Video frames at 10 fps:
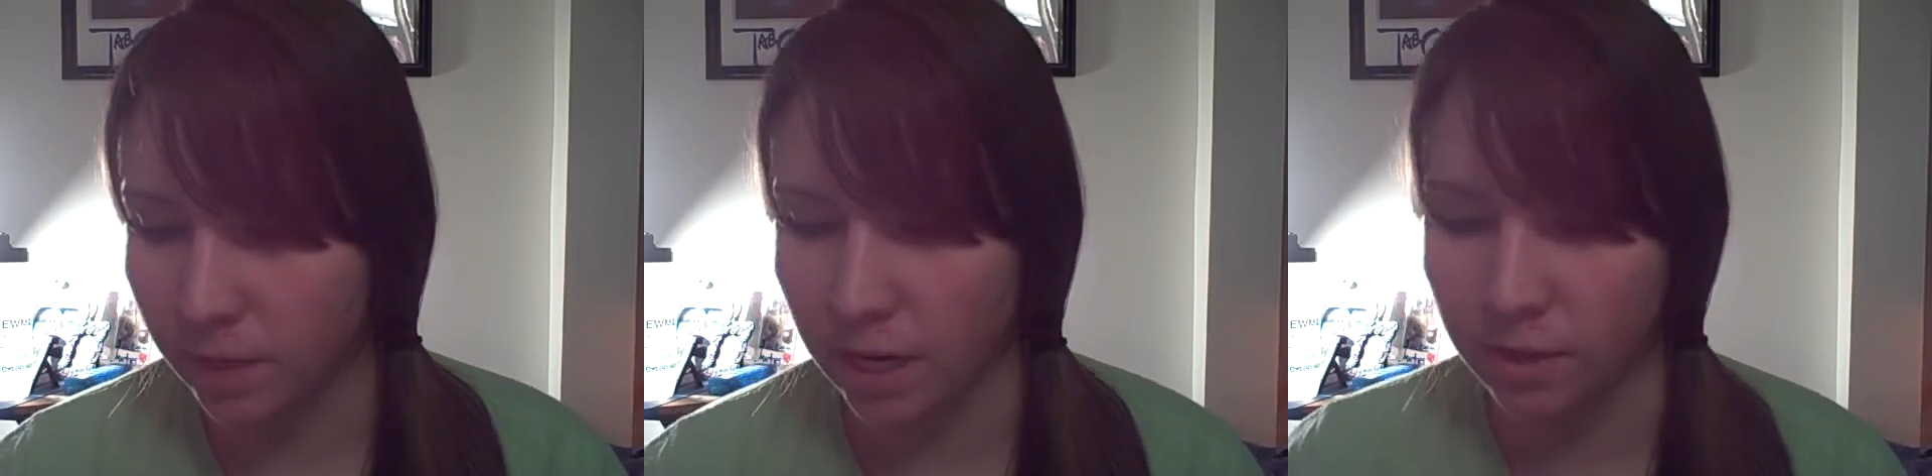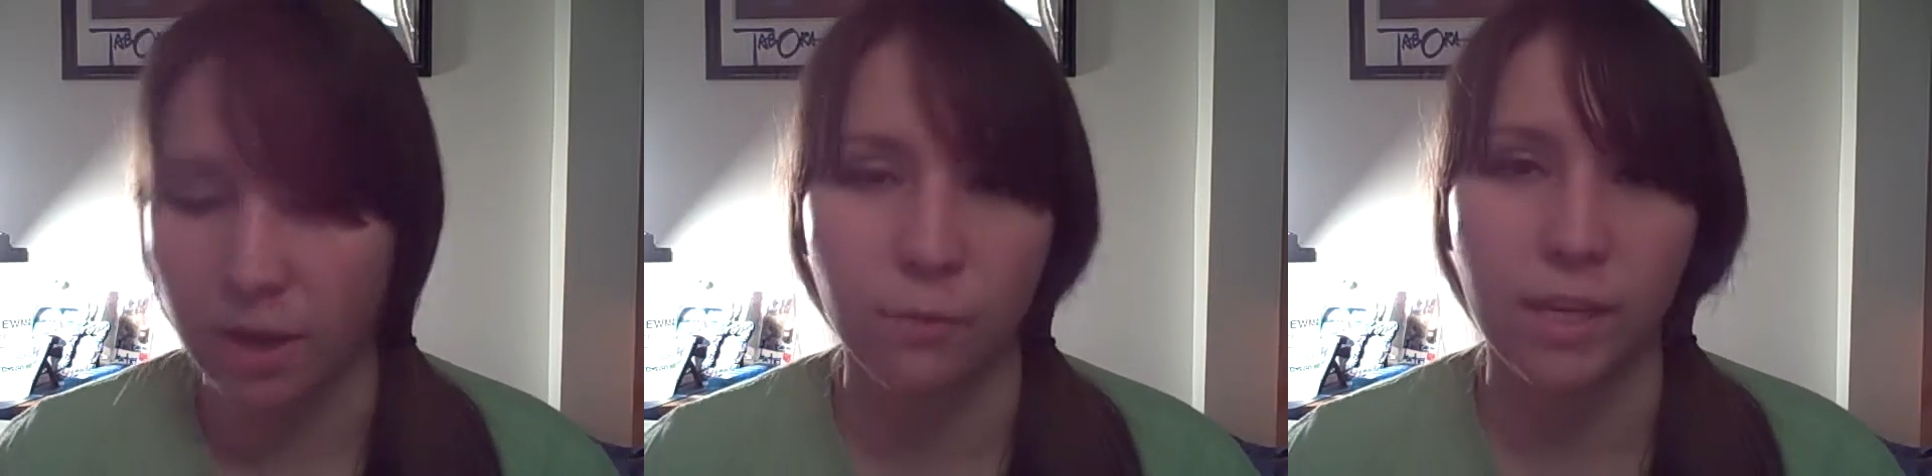i don't
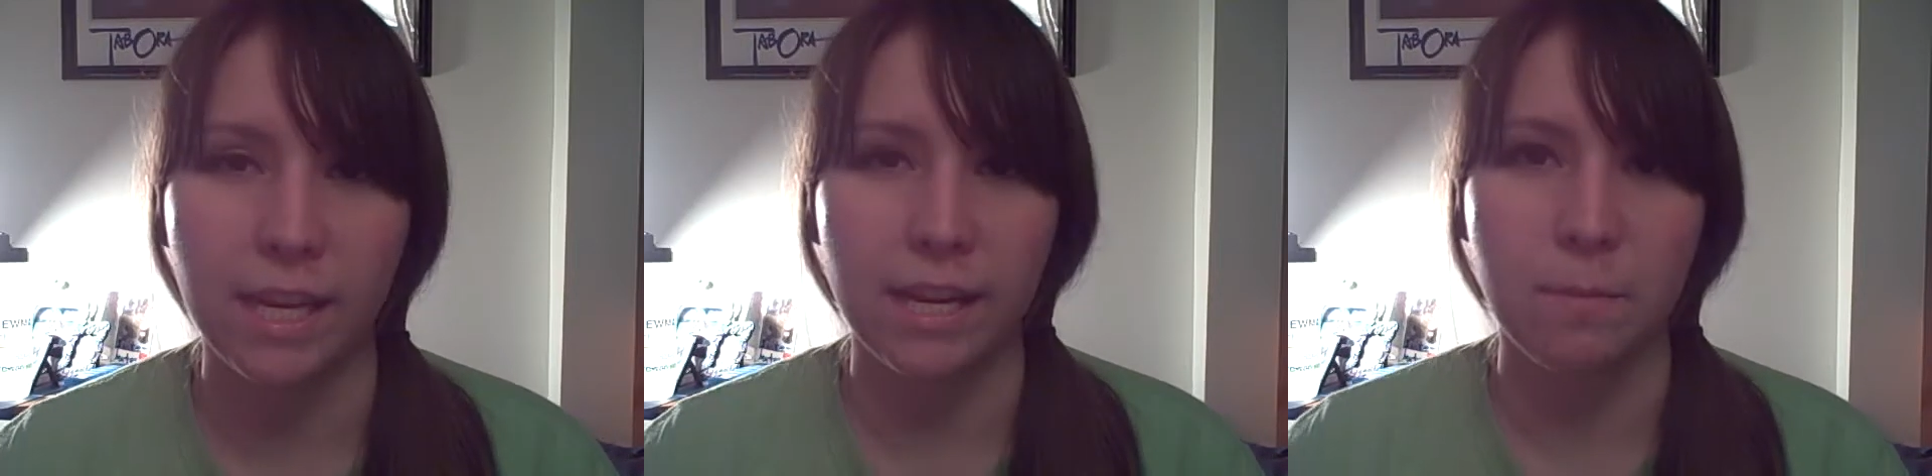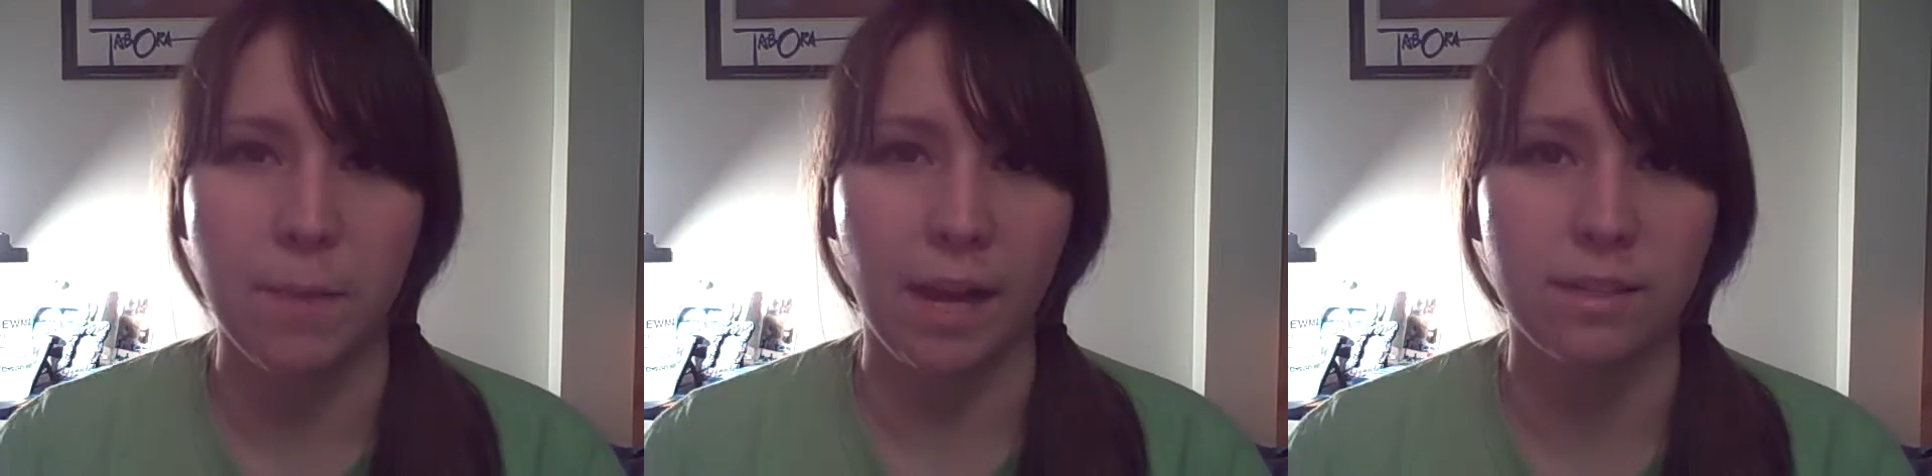know, i related
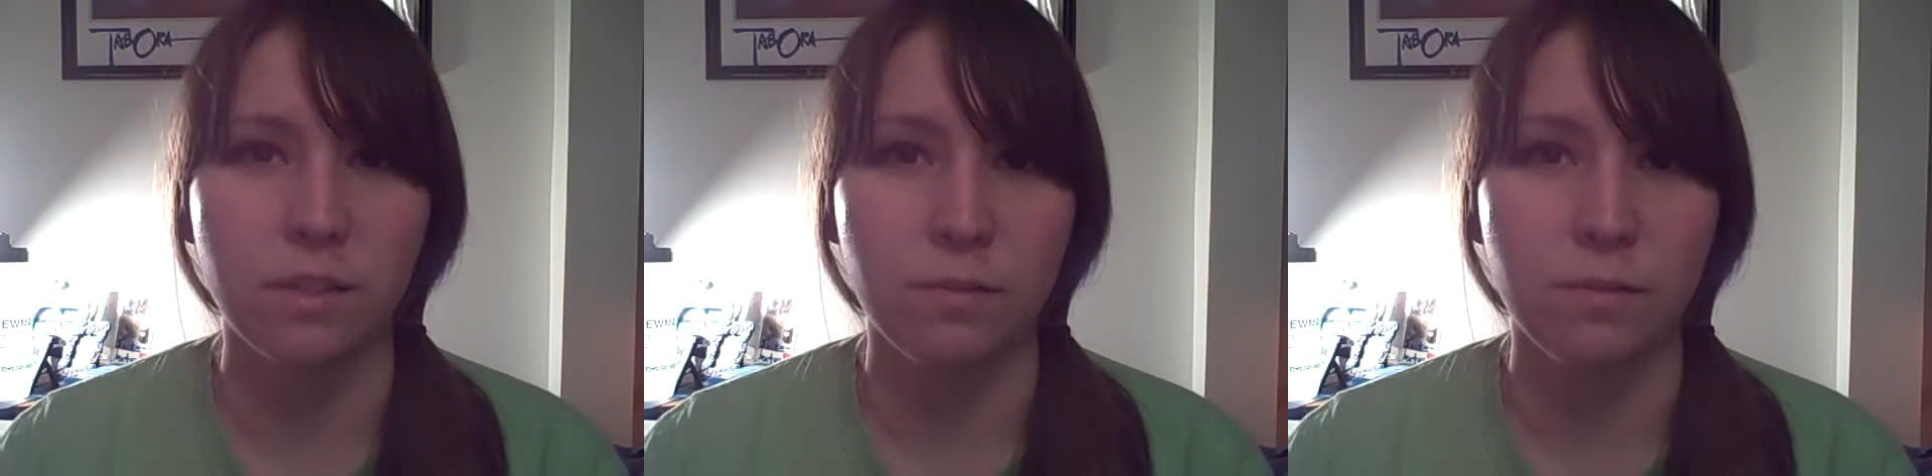it back to the